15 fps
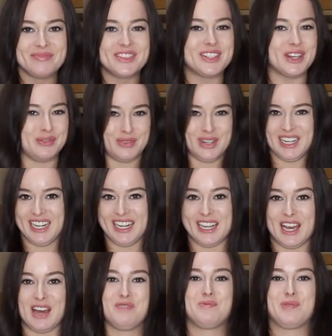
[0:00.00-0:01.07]

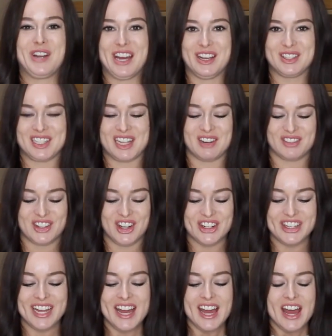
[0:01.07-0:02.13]
Definitely have pronounced that
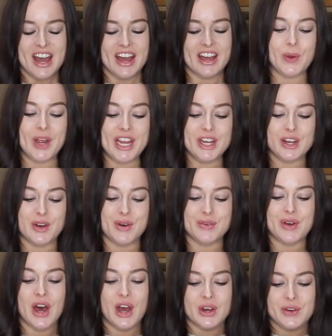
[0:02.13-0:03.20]
wrong. Queen
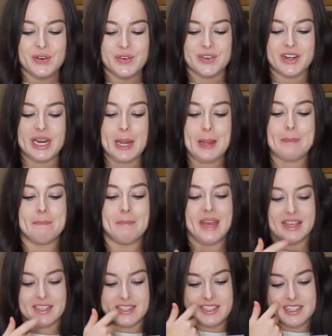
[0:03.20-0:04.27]
of Hungary
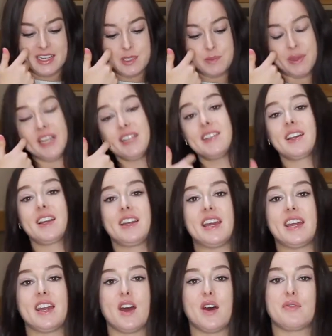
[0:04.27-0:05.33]
Mist. It's
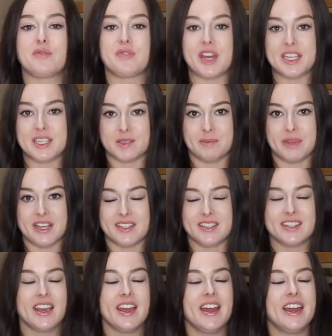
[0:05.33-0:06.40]
basically a face
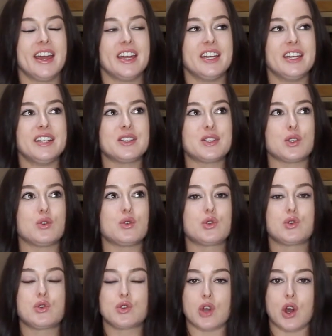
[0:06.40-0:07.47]
mist. It's
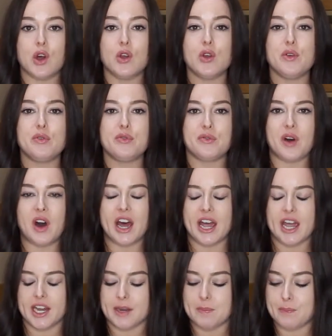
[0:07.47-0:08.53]
so
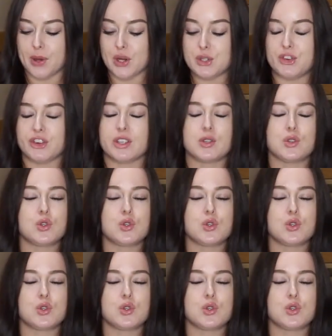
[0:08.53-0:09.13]
fine but just